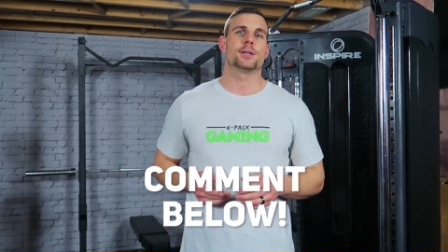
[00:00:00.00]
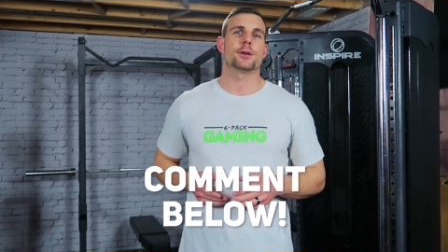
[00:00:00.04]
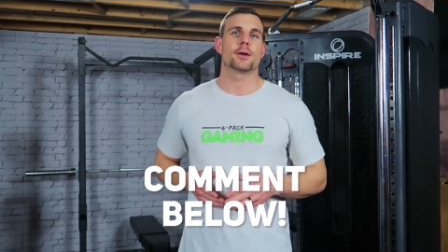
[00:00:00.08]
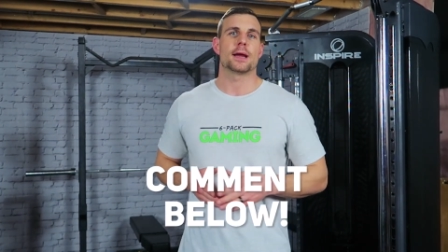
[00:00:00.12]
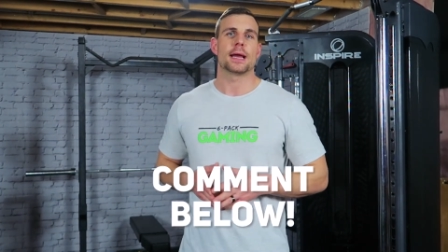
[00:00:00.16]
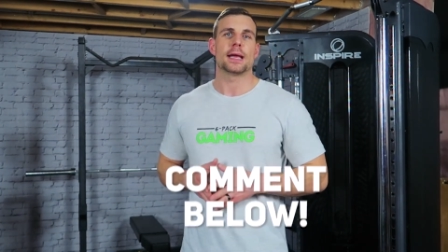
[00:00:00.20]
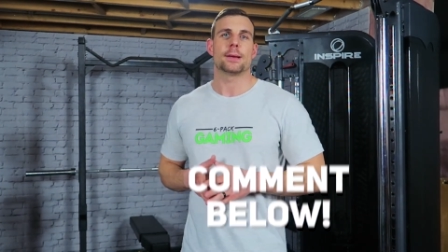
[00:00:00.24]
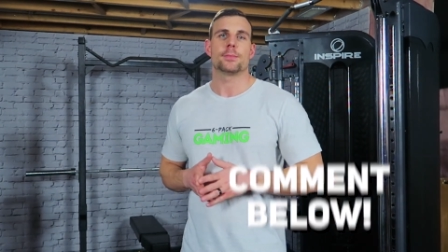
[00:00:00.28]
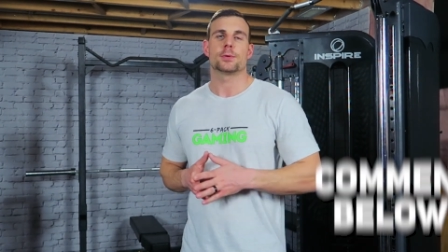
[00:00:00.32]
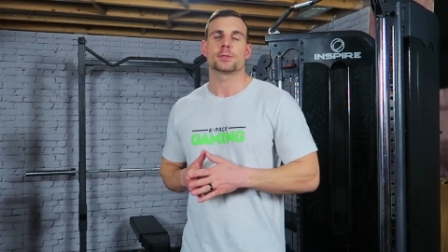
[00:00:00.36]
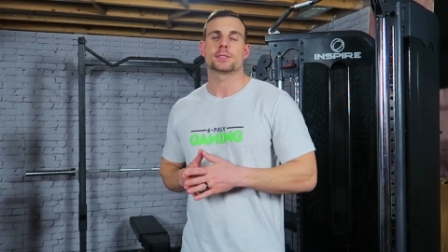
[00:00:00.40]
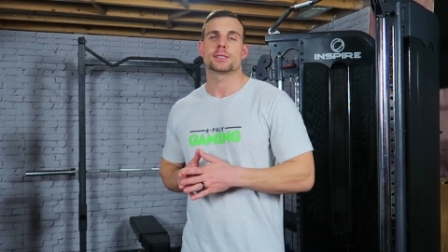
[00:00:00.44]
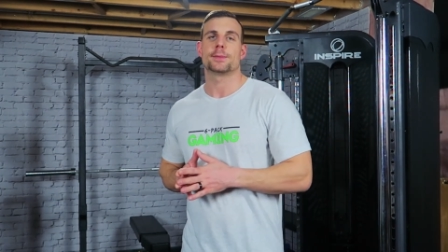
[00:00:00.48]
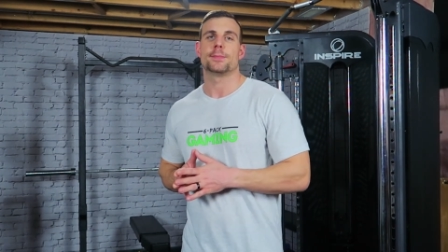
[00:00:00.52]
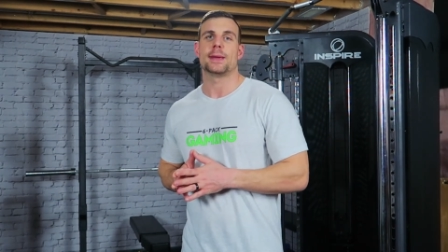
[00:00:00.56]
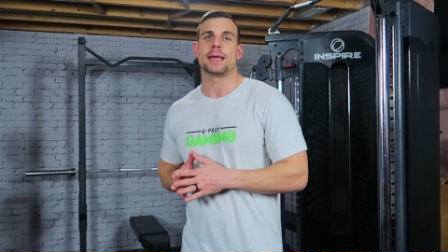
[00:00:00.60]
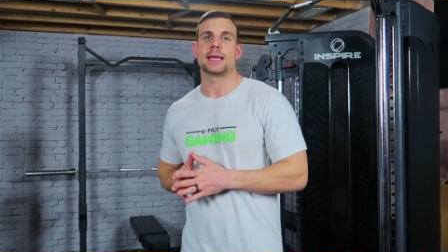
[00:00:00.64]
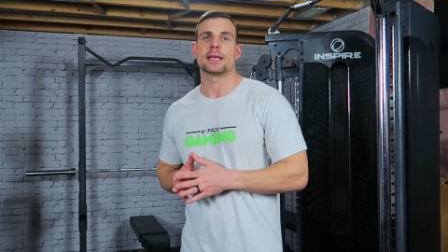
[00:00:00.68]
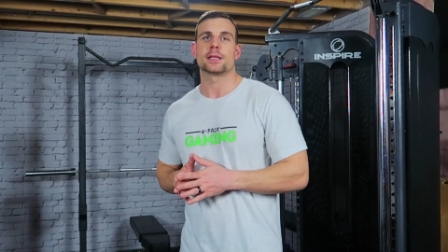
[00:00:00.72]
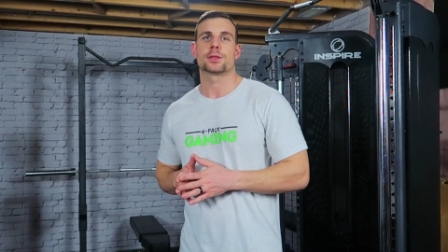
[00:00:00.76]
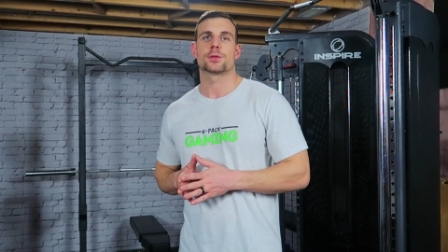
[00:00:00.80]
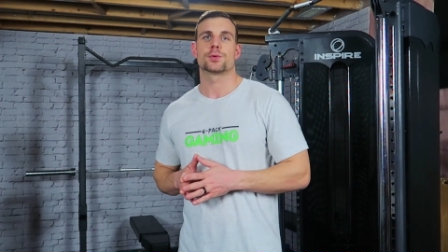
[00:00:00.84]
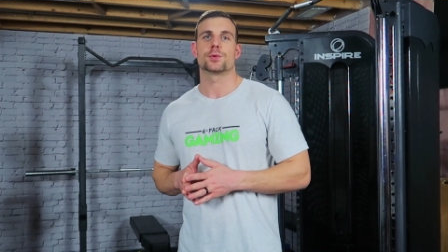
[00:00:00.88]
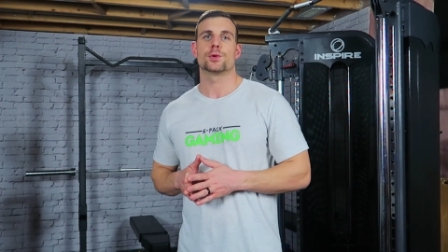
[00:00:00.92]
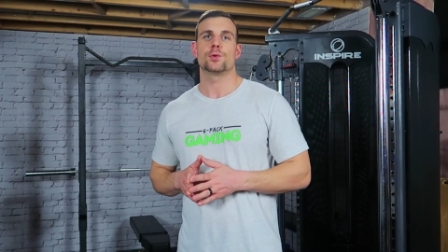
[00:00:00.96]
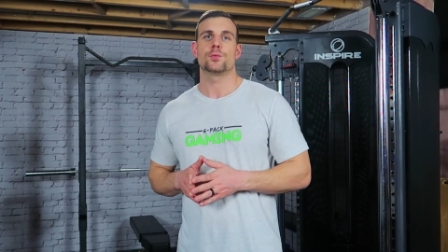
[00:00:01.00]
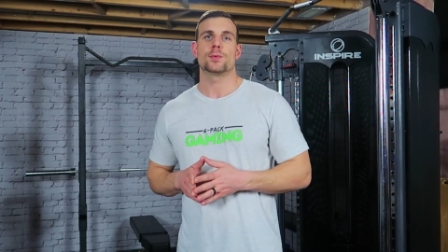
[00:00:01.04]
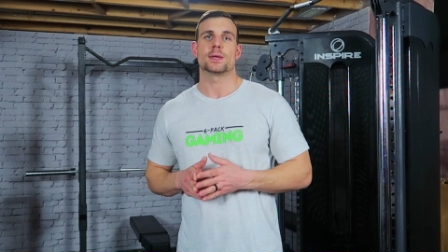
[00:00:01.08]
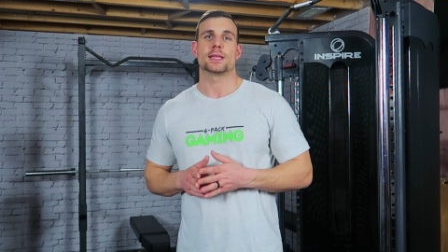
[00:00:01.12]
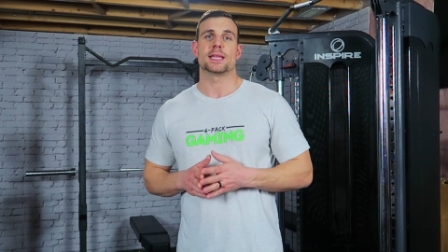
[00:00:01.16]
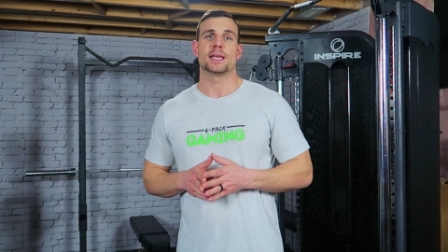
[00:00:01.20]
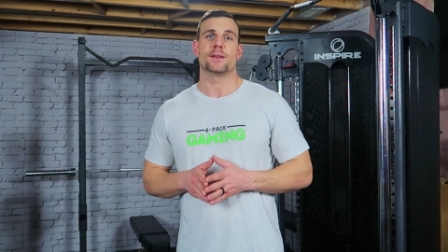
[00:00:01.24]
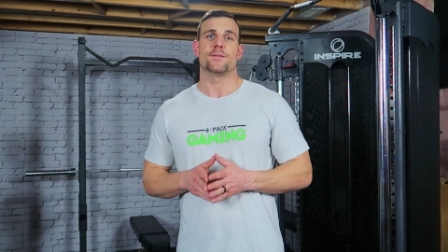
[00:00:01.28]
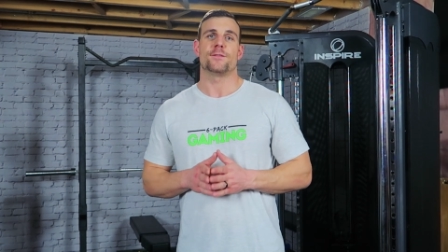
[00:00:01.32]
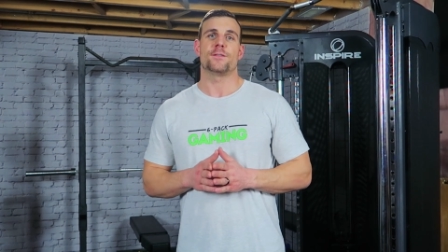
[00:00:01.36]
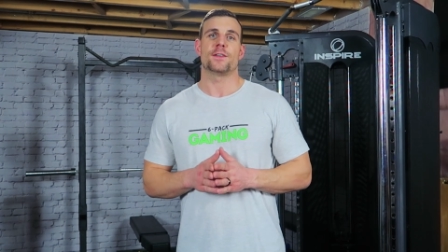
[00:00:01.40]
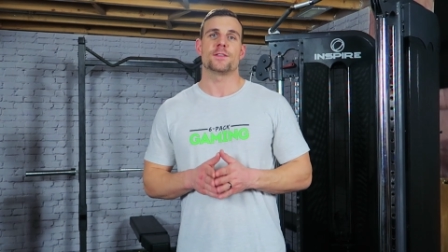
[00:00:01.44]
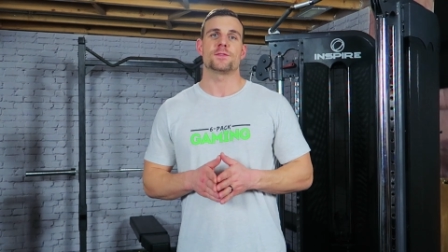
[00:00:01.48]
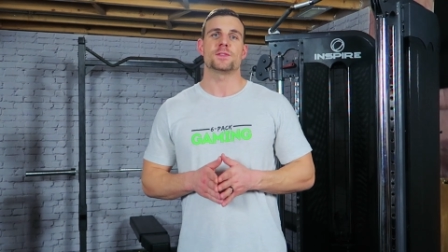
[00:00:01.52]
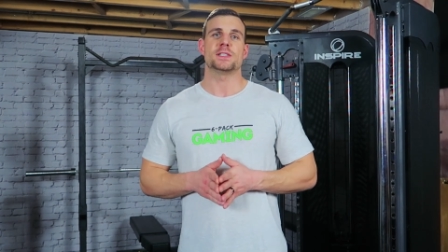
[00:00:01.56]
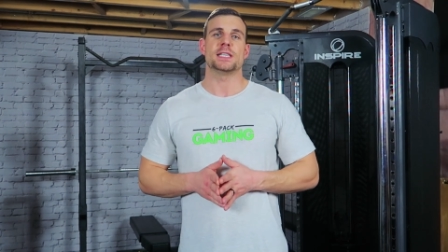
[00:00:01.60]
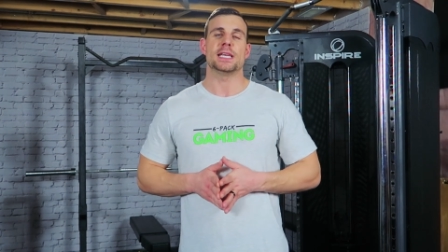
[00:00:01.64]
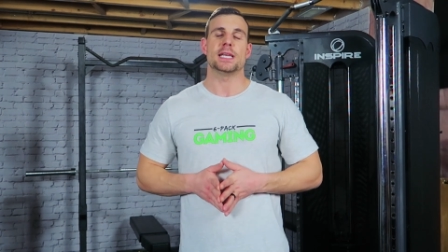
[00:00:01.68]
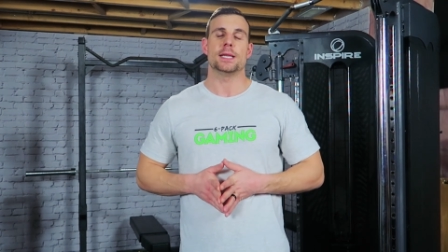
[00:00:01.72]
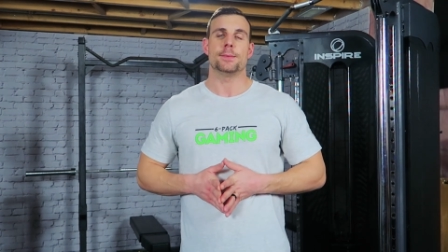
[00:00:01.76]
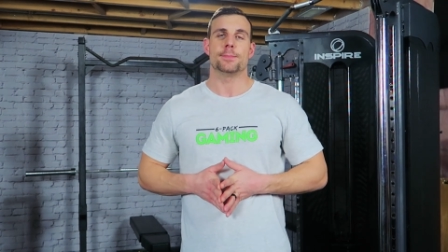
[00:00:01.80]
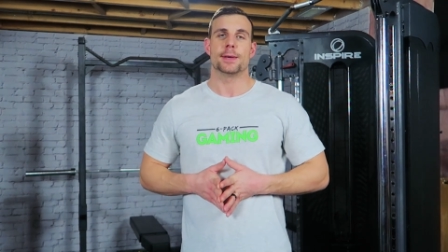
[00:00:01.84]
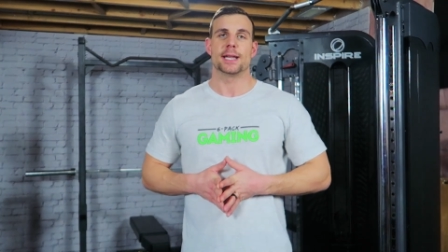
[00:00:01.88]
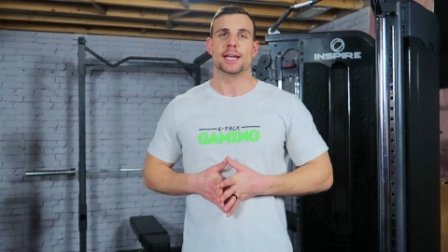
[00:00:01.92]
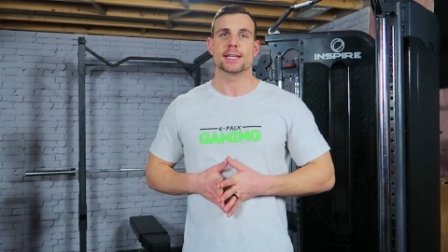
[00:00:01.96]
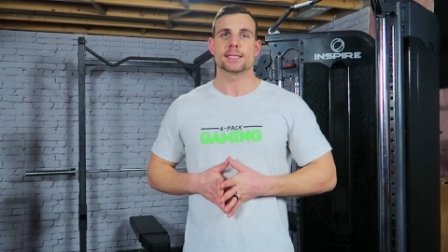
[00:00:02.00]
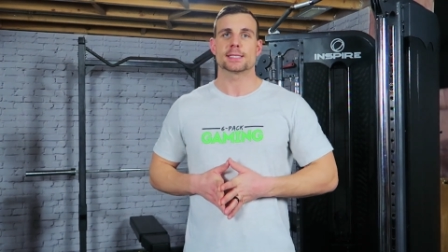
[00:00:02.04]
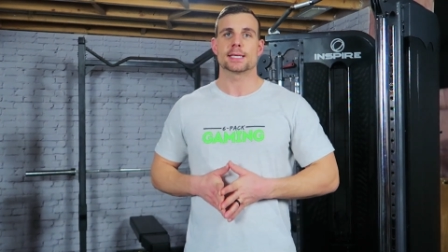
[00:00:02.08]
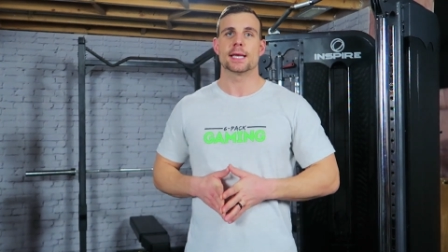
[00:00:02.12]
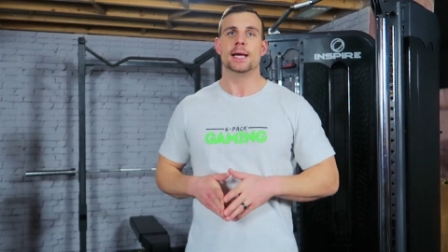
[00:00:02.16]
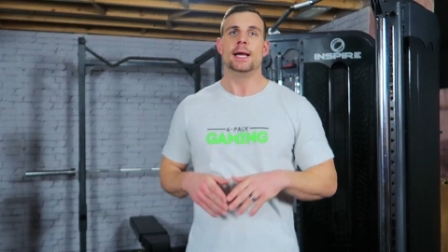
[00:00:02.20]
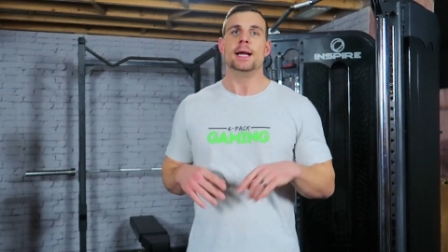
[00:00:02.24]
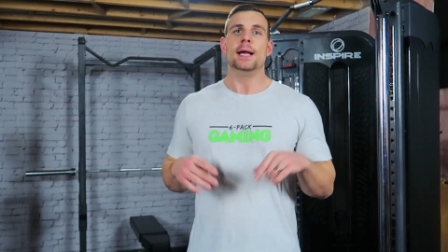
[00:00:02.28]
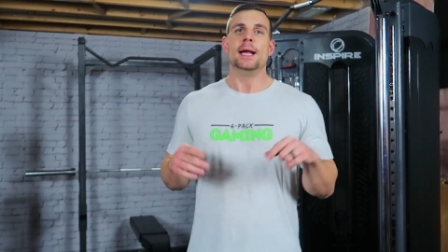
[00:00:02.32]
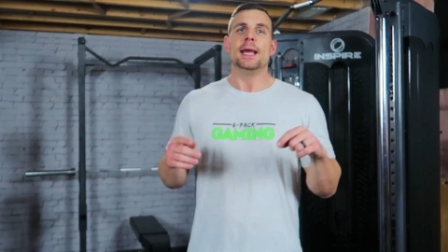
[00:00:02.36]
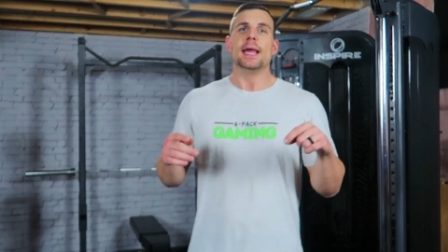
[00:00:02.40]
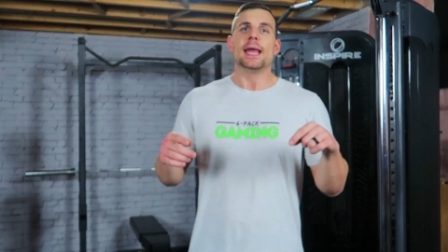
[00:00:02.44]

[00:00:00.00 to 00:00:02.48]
you're able to make it through within 15 minutes.